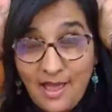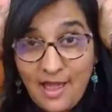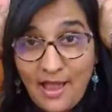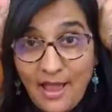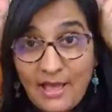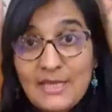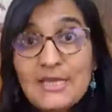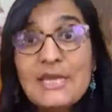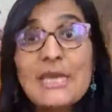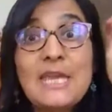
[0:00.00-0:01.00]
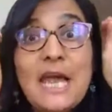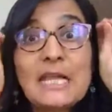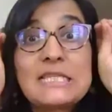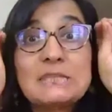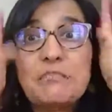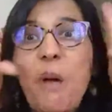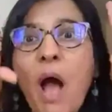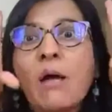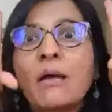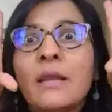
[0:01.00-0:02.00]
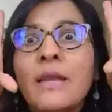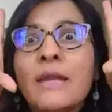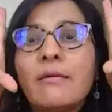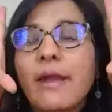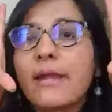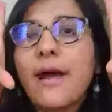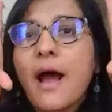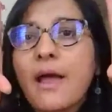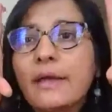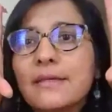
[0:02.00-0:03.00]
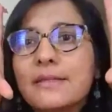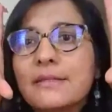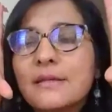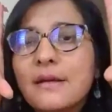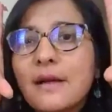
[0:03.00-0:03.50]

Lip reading: And he had sparkling red eyes.